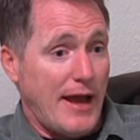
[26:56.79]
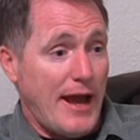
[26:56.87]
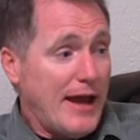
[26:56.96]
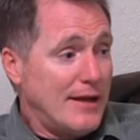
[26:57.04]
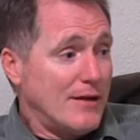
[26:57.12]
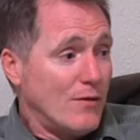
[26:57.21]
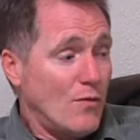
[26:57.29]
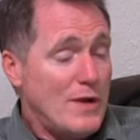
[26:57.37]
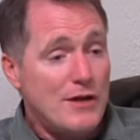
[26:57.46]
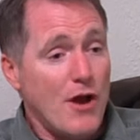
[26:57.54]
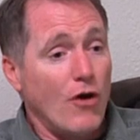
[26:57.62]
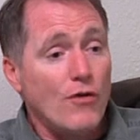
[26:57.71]
And we
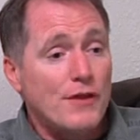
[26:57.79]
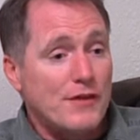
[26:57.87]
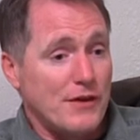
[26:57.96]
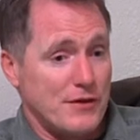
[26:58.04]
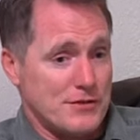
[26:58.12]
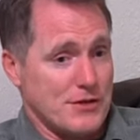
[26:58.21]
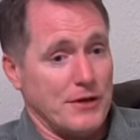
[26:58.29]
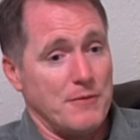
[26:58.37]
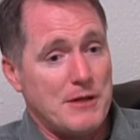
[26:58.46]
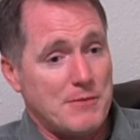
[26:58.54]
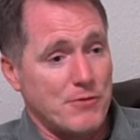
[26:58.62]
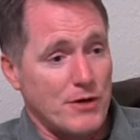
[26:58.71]
know that there's going to
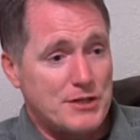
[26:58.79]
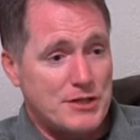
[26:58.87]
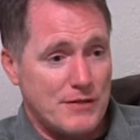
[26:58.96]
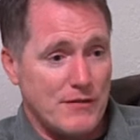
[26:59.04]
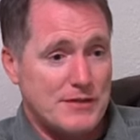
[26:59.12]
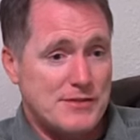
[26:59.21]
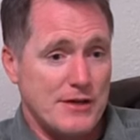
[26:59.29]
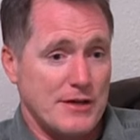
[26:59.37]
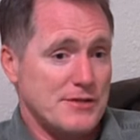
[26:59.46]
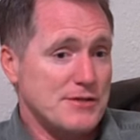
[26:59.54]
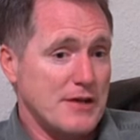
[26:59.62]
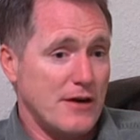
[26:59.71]
be preaching that's going
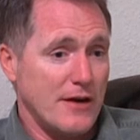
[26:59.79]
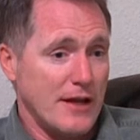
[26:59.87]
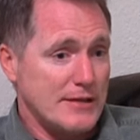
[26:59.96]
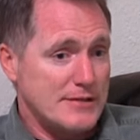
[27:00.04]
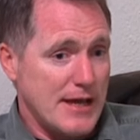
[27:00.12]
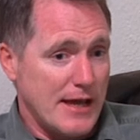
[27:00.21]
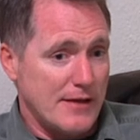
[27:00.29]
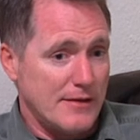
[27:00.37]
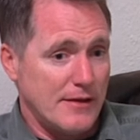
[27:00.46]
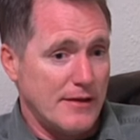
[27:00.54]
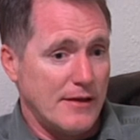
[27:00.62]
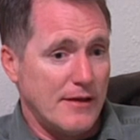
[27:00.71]
to start at
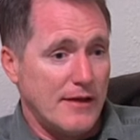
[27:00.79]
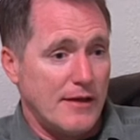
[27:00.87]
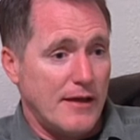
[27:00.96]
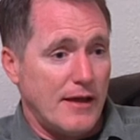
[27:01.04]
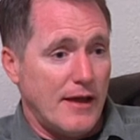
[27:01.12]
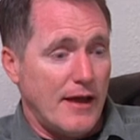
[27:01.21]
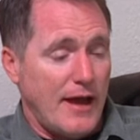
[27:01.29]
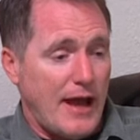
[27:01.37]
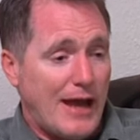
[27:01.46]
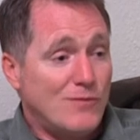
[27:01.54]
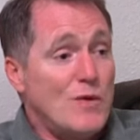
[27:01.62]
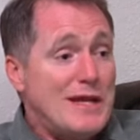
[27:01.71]
10.
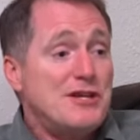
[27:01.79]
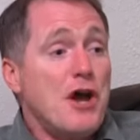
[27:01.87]
And we